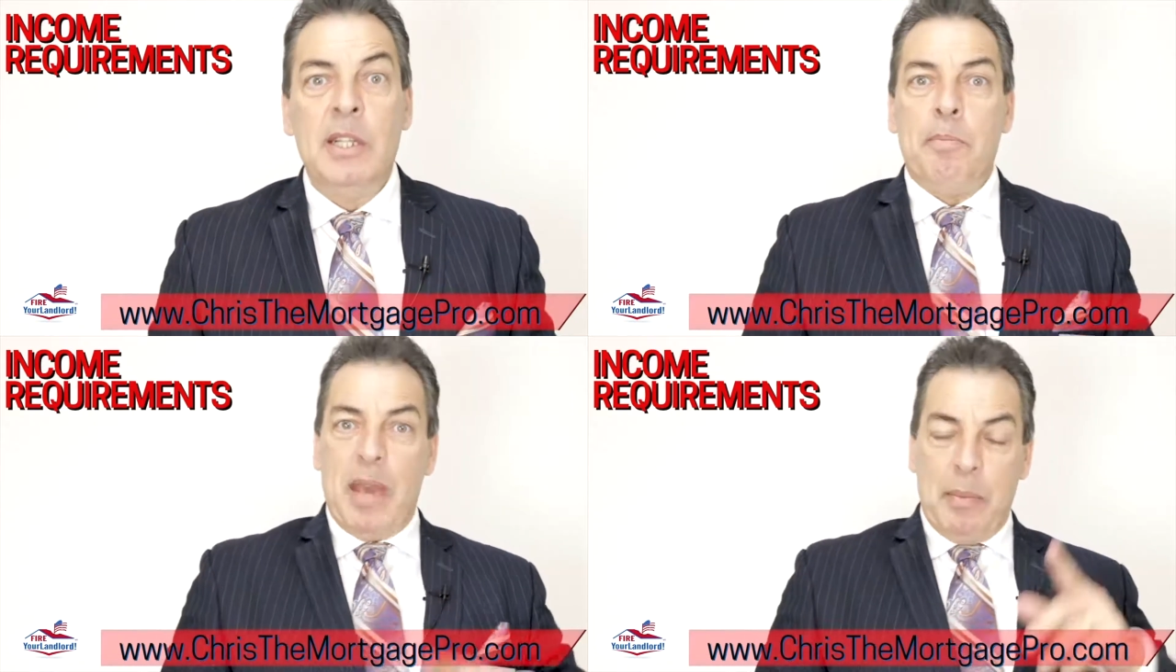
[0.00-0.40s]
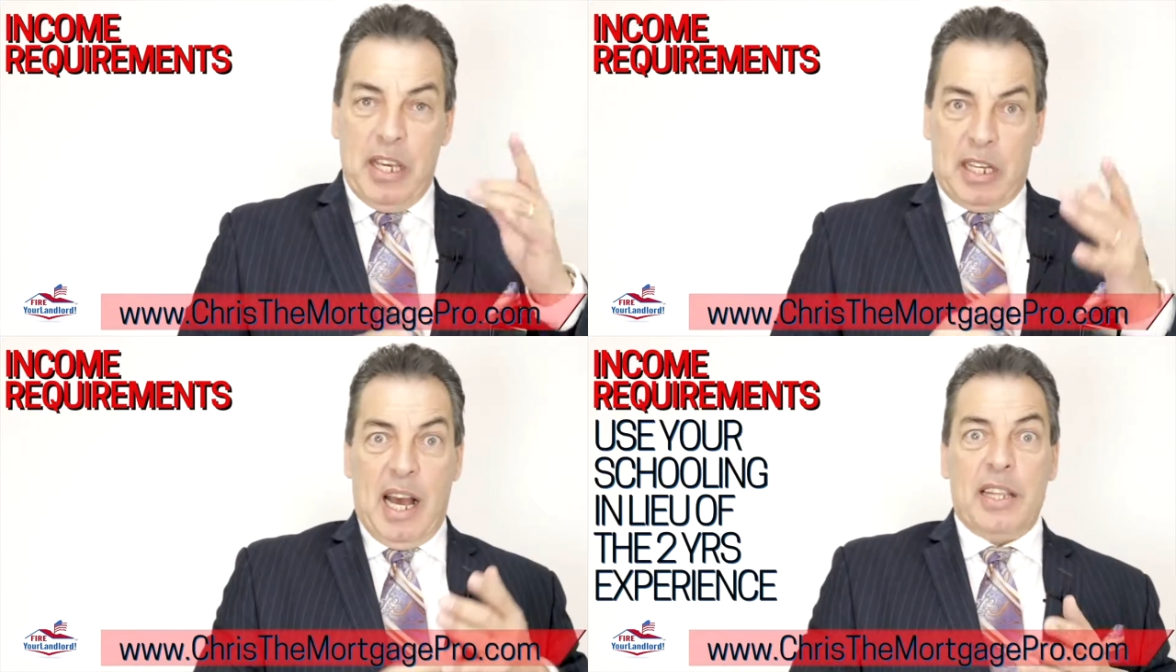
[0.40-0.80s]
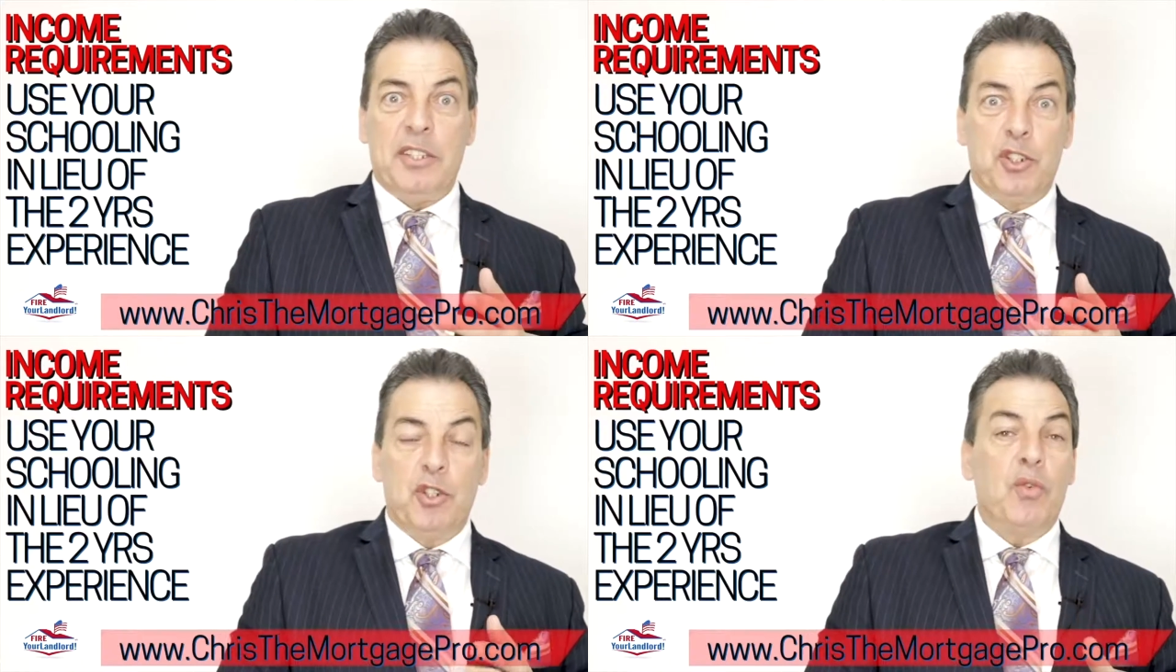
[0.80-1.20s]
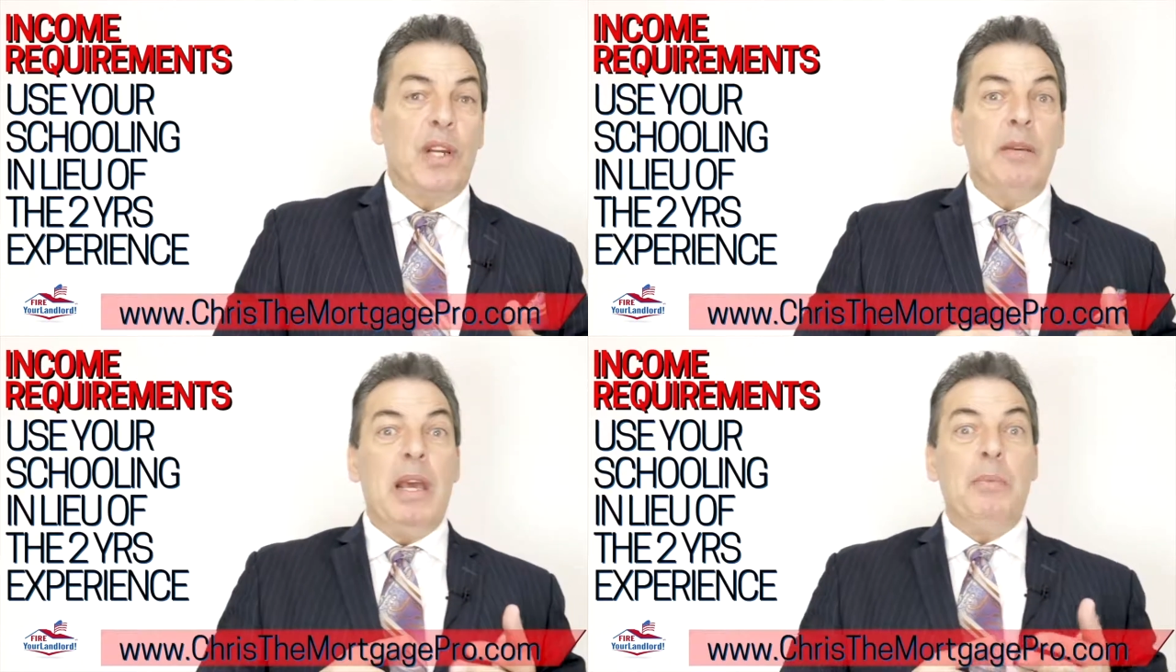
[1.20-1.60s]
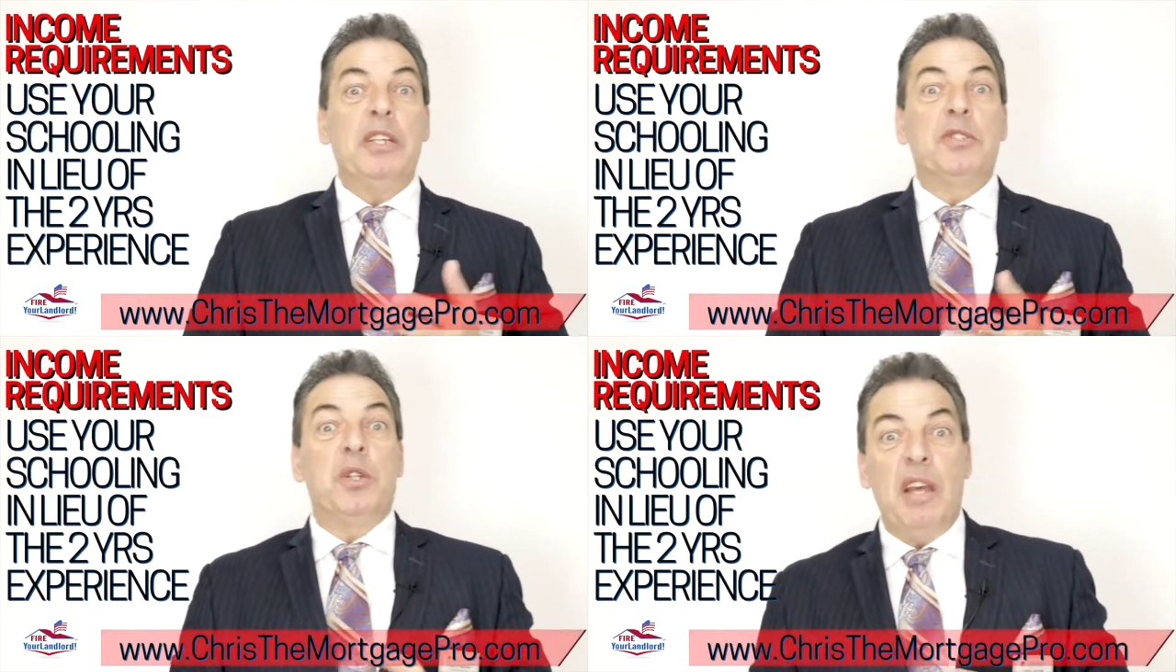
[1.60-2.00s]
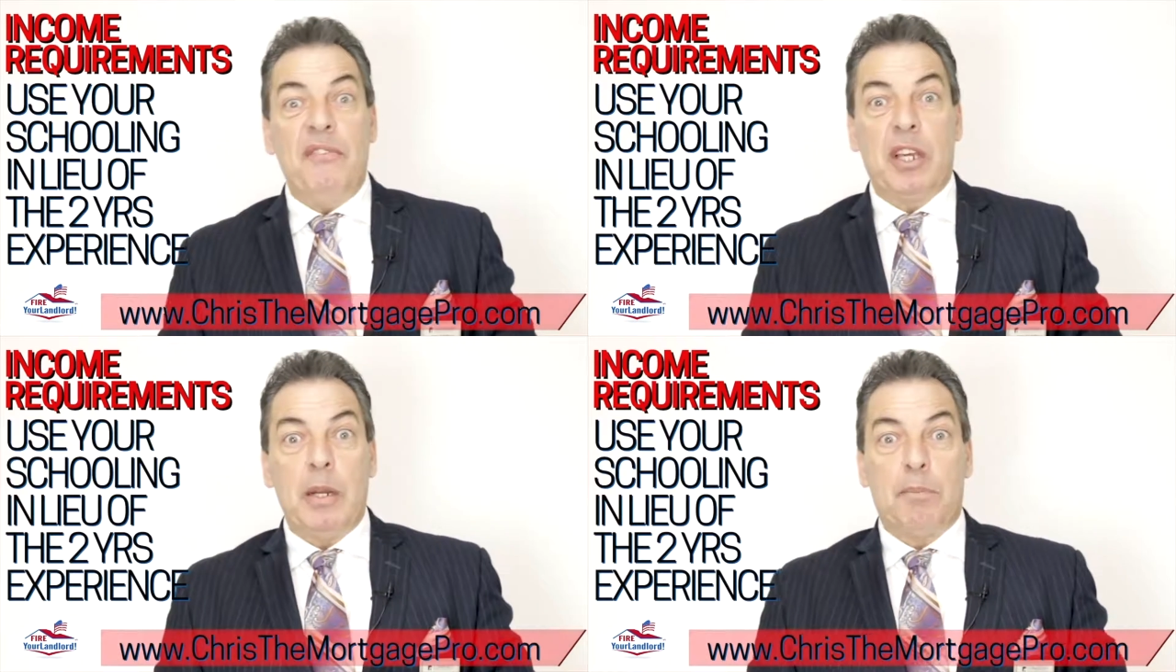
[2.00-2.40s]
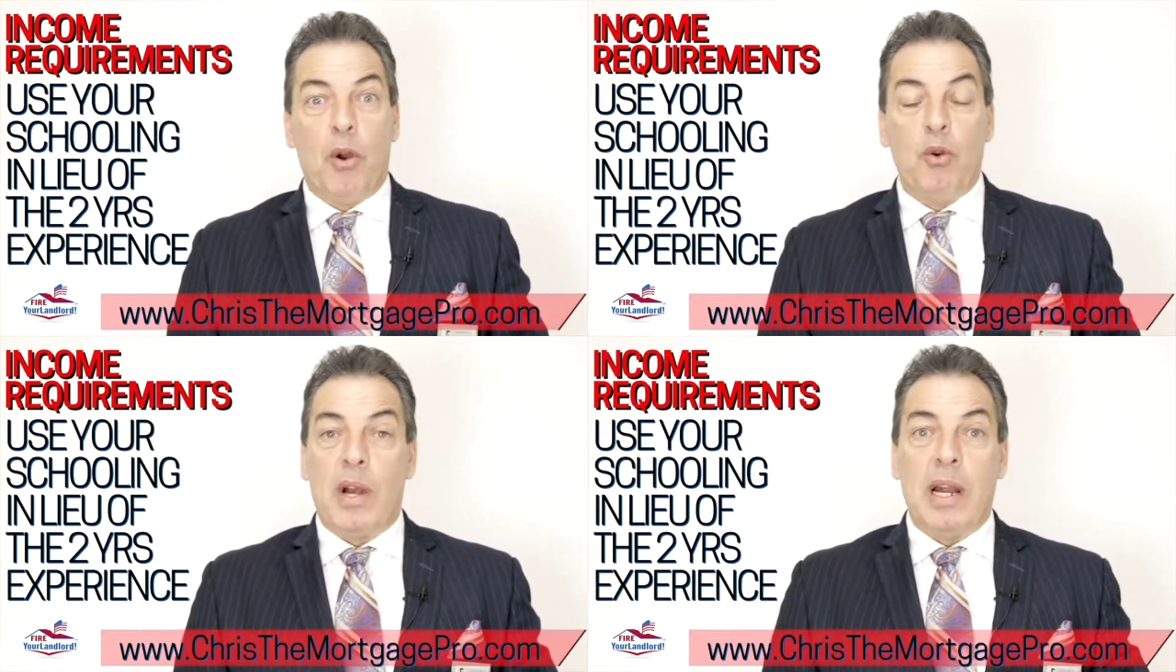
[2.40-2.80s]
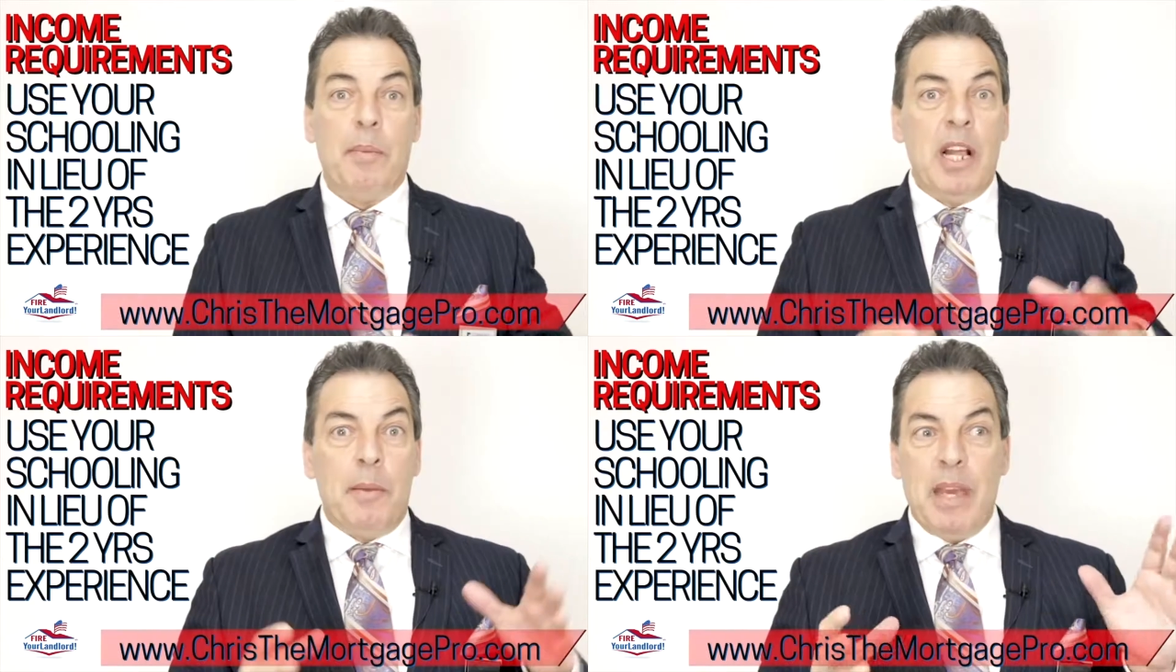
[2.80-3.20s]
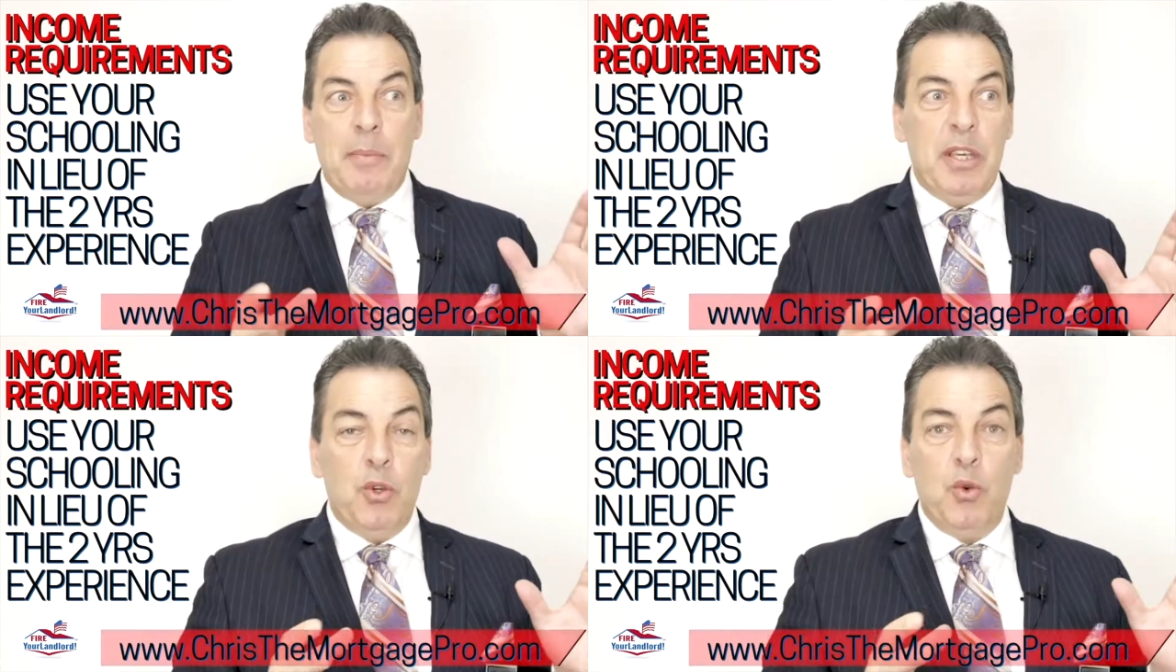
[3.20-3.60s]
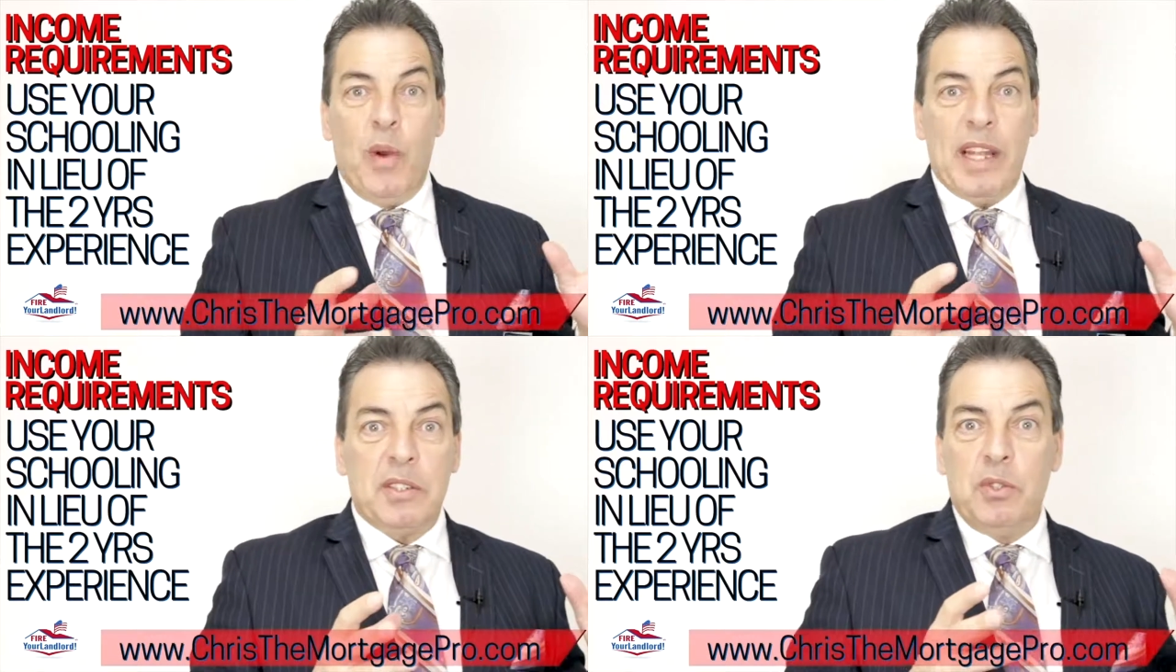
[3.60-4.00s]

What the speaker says: Maybe a college degree, maybe a certificate program.Maybe you went